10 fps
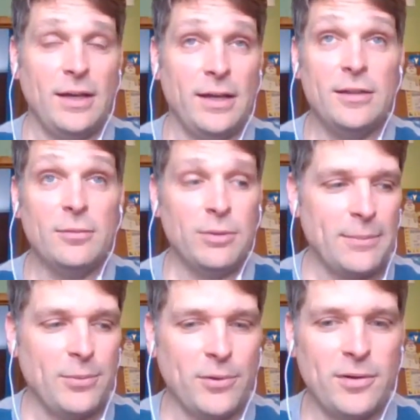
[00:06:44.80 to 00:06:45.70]
in the
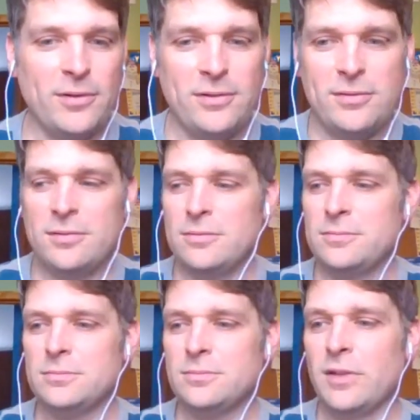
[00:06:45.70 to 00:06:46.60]
Blackboard
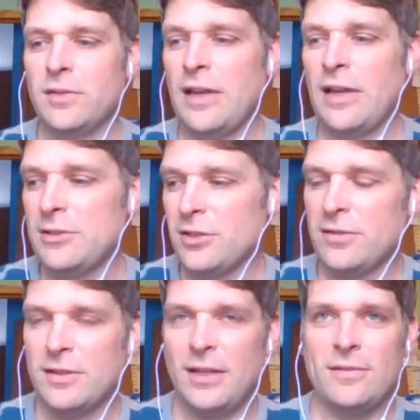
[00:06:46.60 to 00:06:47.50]
assignment, just
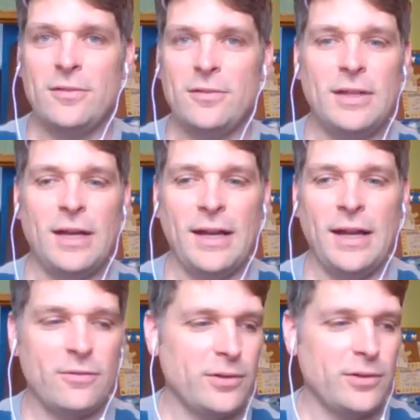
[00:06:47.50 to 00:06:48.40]
in case you did not
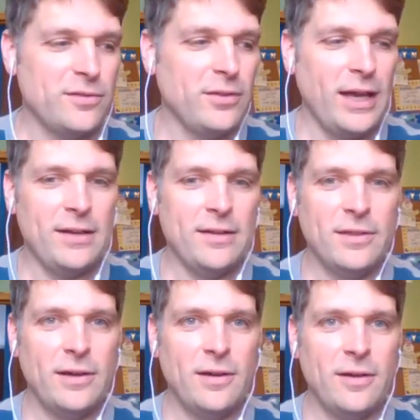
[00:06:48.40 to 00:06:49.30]
have one. So that is
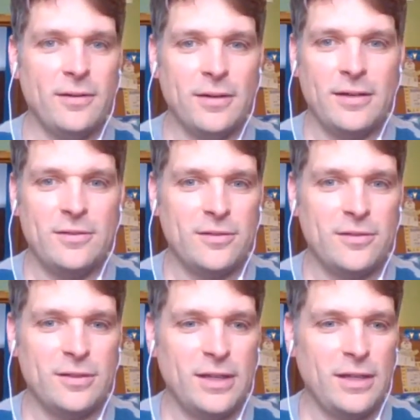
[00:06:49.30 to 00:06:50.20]
there just
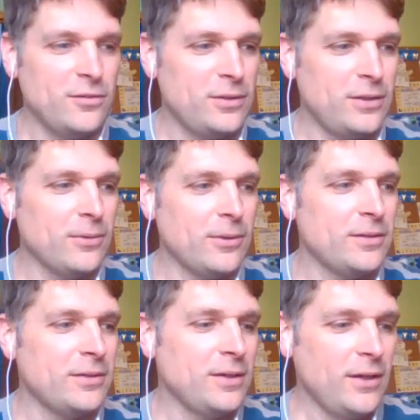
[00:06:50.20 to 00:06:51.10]
in case you need
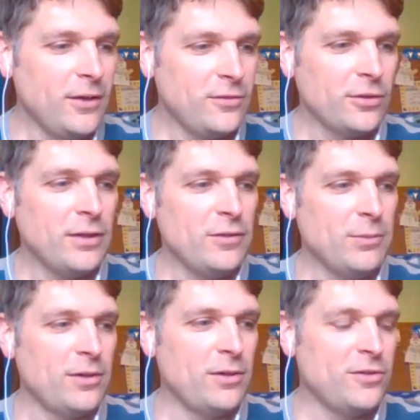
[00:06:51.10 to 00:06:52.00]
one. So I'll give you a
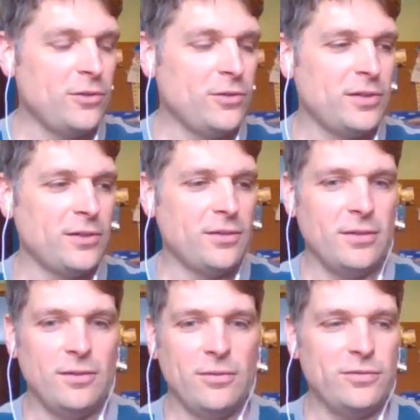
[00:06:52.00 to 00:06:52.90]
minute or two to
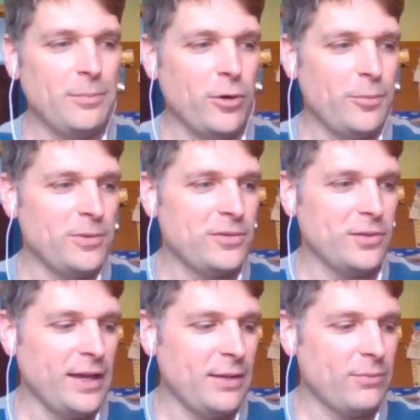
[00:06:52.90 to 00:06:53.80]
flip open to
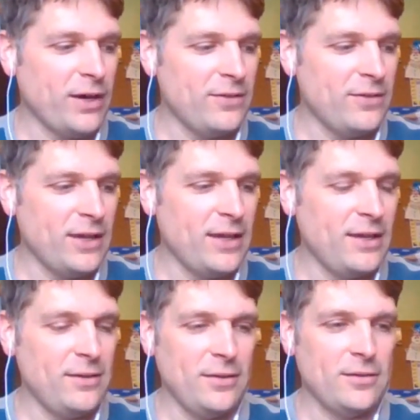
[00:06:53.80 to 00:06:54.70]
Lab
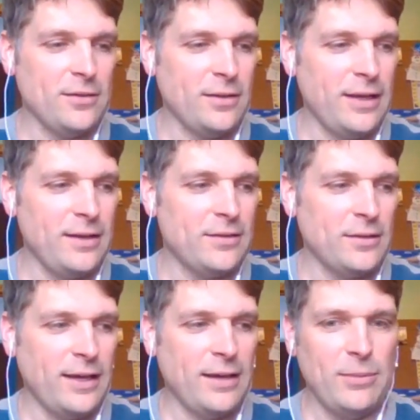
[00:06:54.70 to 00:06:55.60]
5A in the
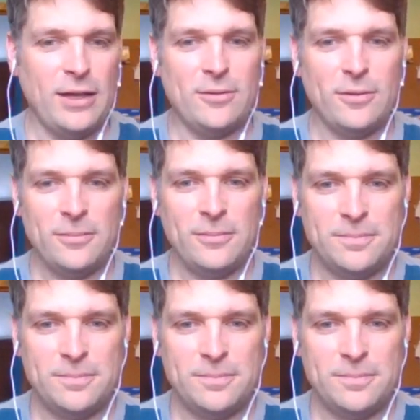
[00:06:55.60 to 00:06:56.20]
lab manual.